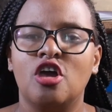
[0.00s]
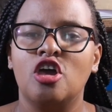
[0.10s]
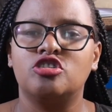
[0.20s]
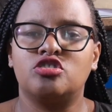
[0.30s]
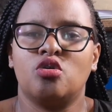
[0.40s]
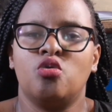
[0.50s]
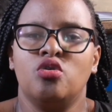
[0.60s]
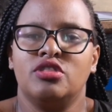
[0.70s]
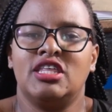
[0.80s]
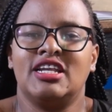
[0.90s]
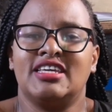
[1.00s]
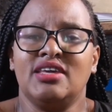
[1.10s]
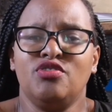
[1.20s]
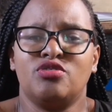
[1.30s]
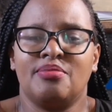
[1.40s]
So they'll
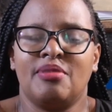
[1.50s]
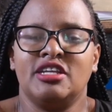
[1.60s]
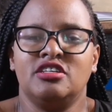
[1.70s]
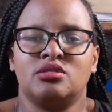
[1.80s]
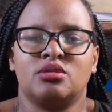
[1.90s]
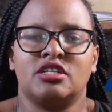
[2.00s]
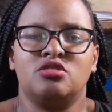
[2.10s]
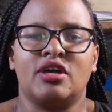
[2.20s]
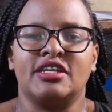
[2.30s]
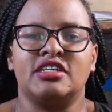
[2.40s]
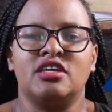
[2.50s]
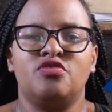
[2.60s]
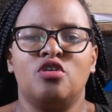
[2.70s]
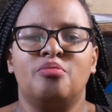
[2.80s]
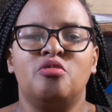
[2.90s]
give you the money so that you can give
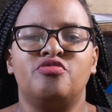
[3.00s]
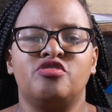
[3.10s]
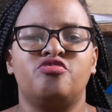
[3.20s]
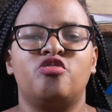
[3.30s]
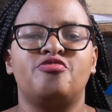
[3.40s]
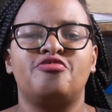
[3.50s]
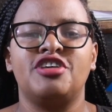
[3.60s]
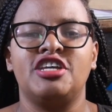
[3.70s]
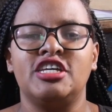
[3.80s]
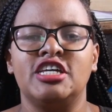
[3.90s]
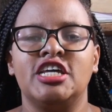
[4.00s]
your movie for free